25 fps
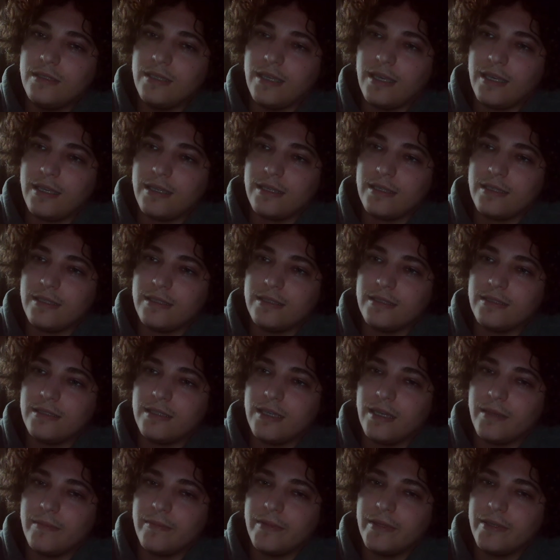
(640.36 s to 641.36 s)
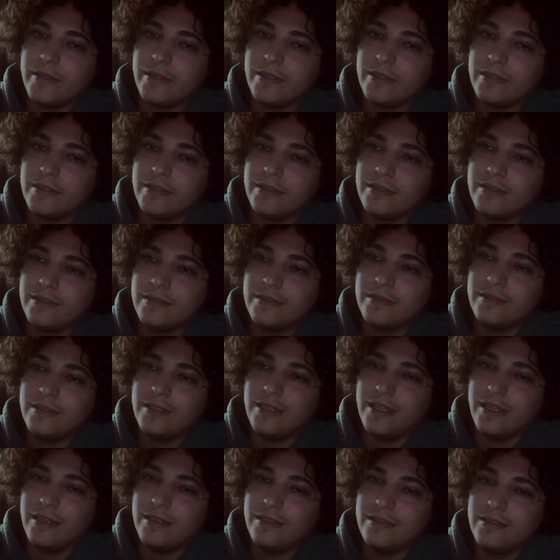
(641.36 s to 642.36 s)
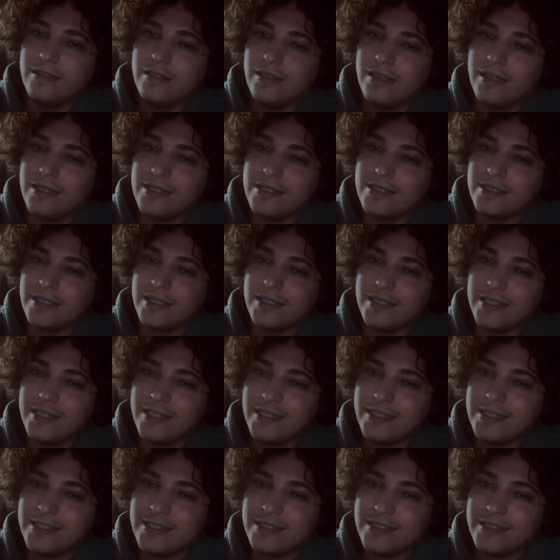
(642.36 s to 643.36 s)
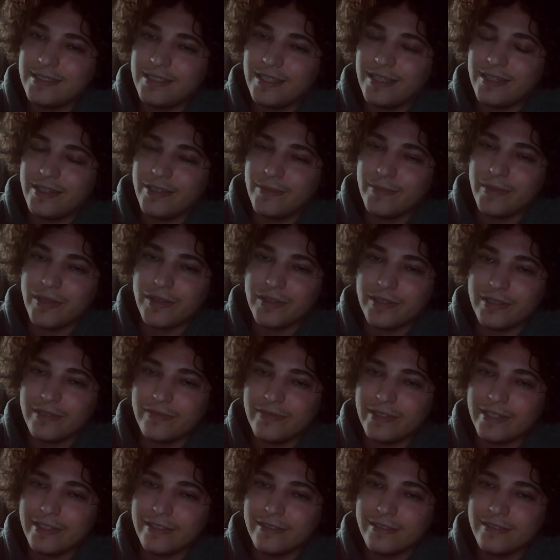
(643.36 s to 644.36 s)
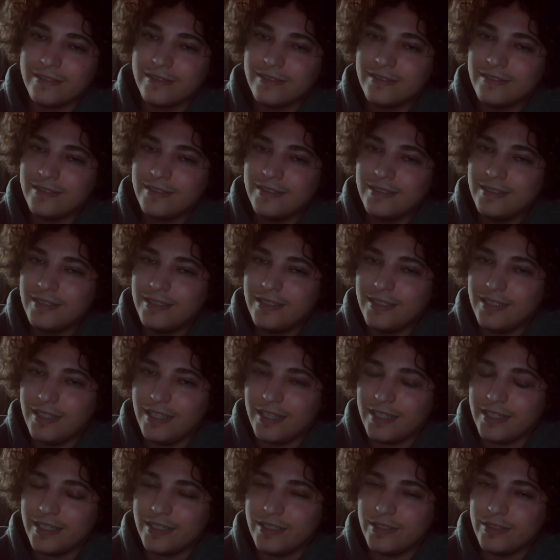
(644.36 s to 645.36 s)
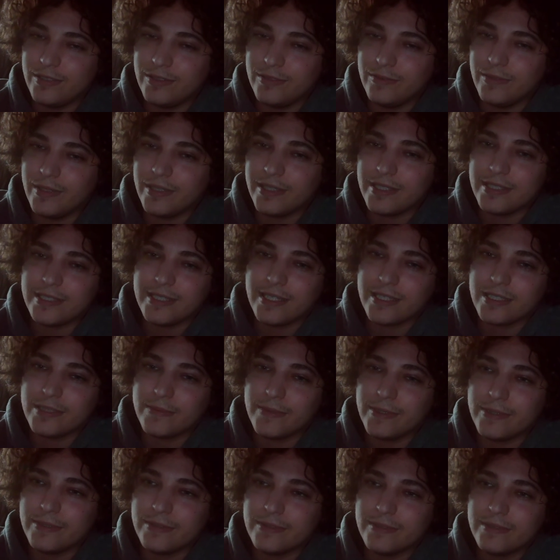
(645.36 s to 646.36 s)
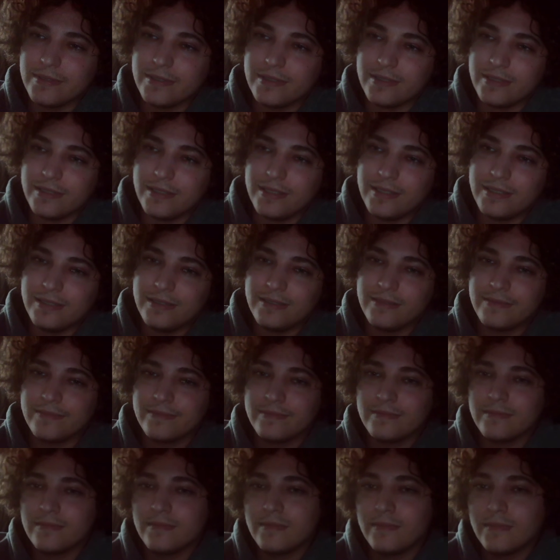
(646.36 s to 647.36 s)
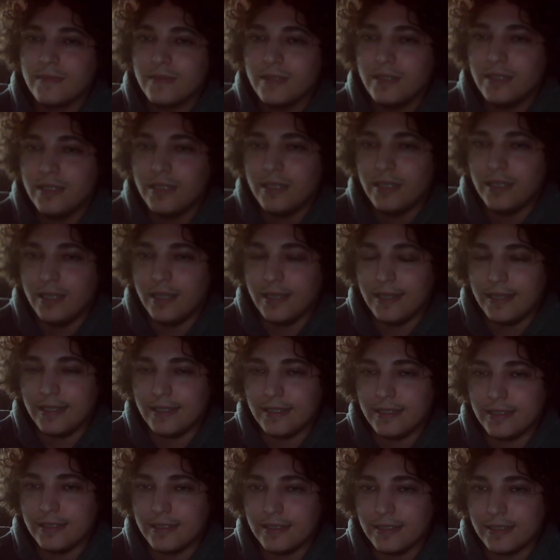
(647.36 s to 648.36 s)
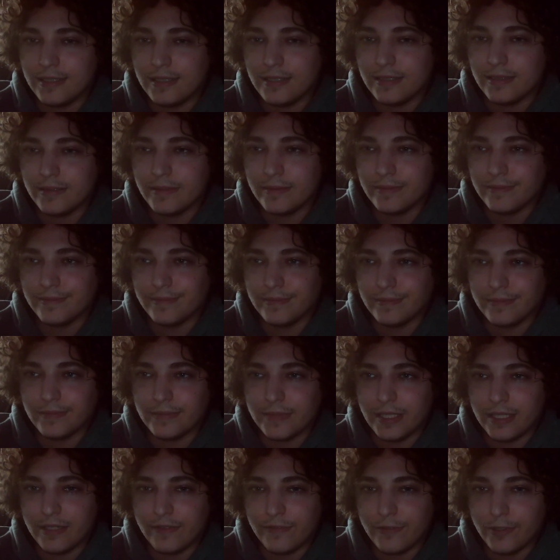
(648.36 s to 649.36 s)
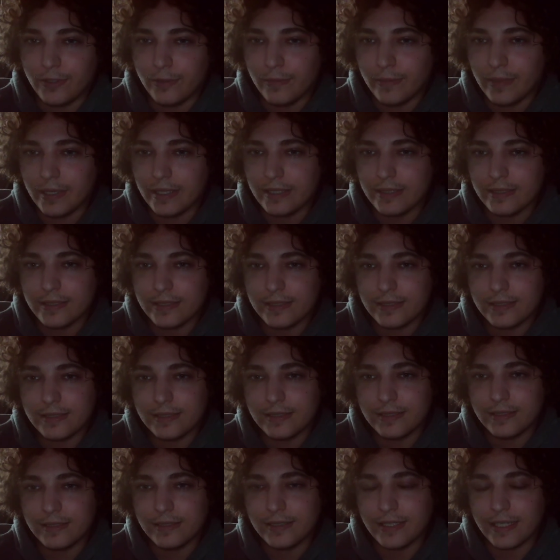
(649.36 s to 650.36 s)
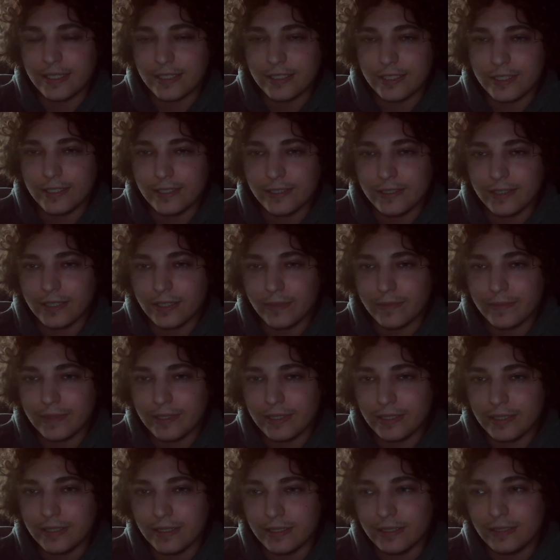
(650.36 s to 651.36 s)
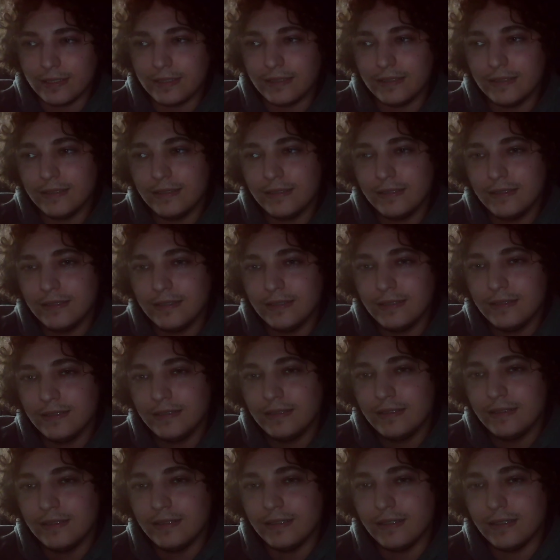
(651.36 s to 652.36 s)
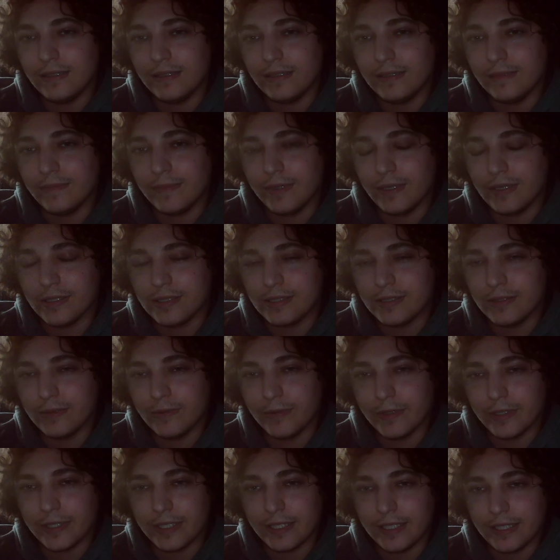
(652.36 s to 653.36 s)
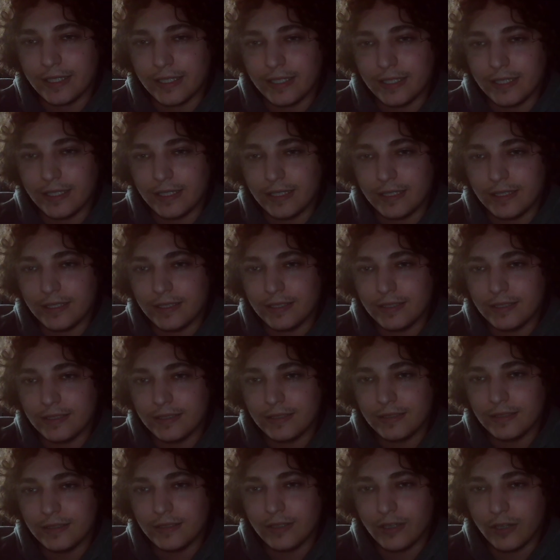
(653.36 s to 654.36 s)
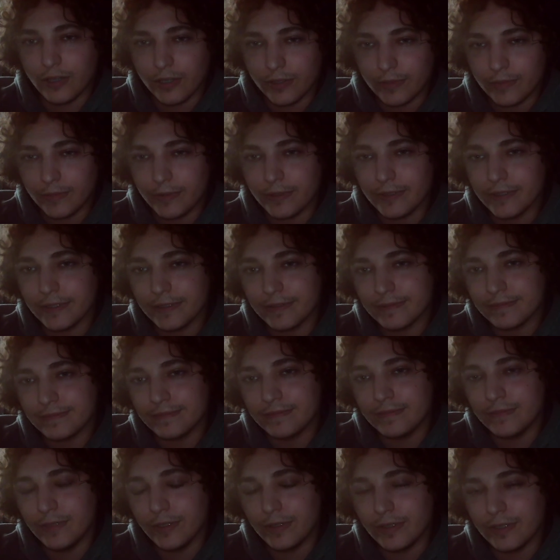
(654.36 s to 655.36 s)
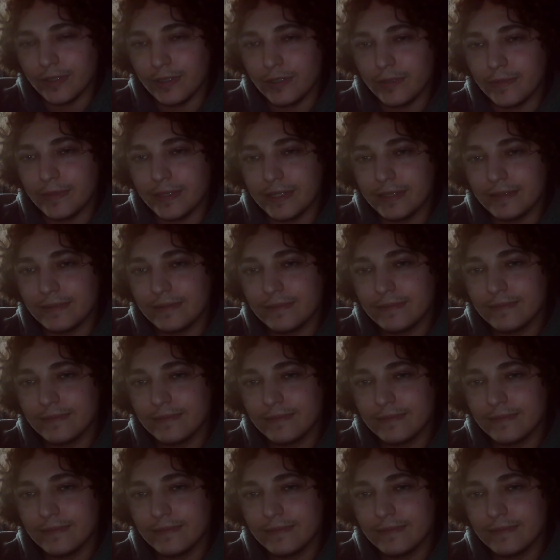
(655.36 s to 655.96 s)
And I'm there on Sundays at their monthly fair. And I do wellness expos. And in a few months, next year, I'll be also working in Ardmore, Oklahoma.